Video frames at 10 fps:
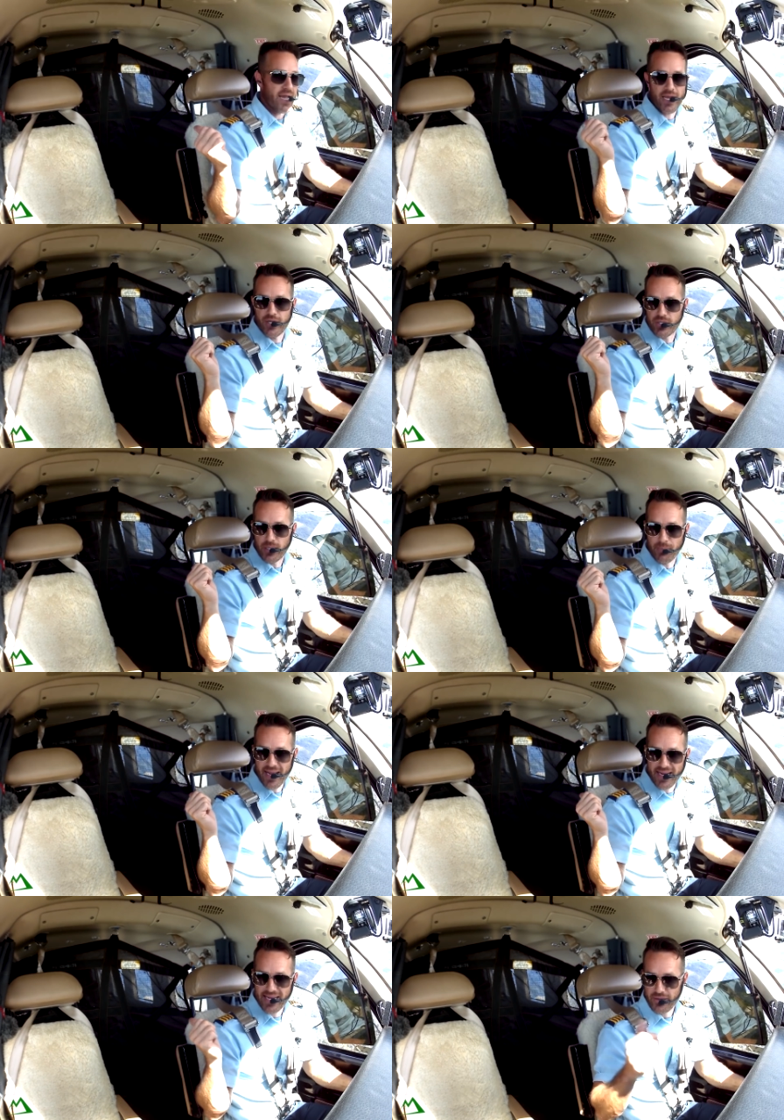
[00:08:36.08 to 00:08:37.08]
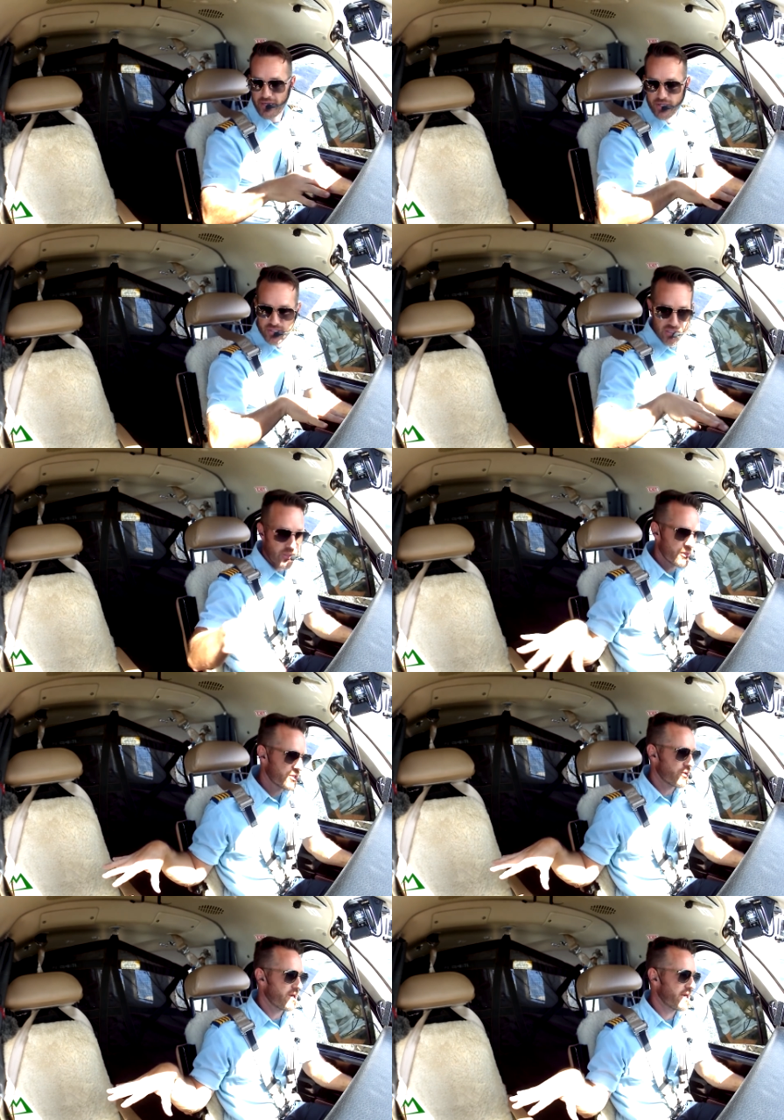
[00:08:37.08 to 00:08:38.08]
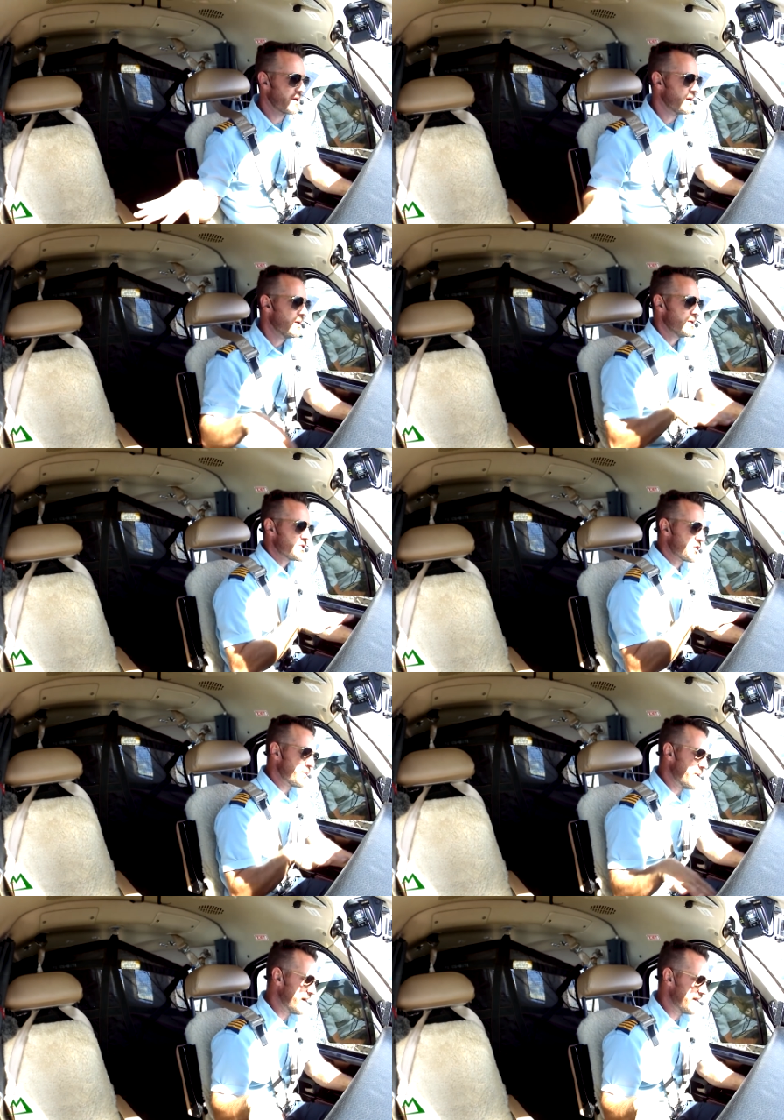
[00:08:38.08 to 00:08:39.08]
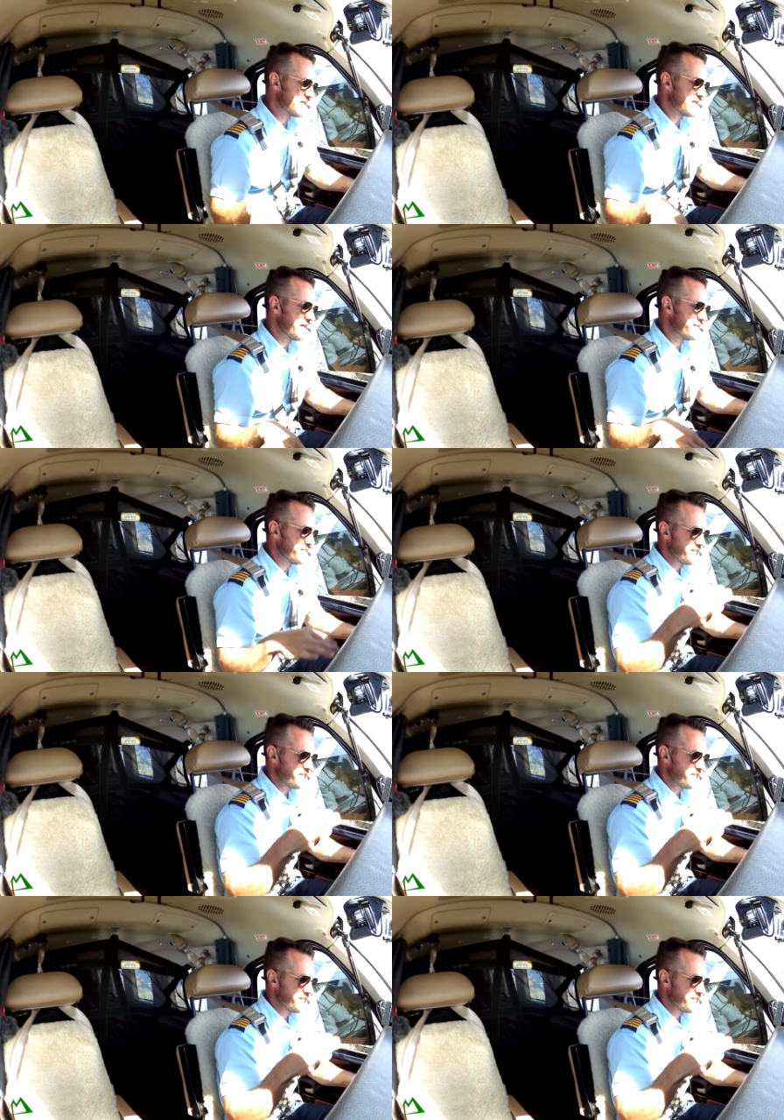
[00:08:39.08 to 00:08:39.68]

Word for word: I can turn back out here to lower terrain, super easy,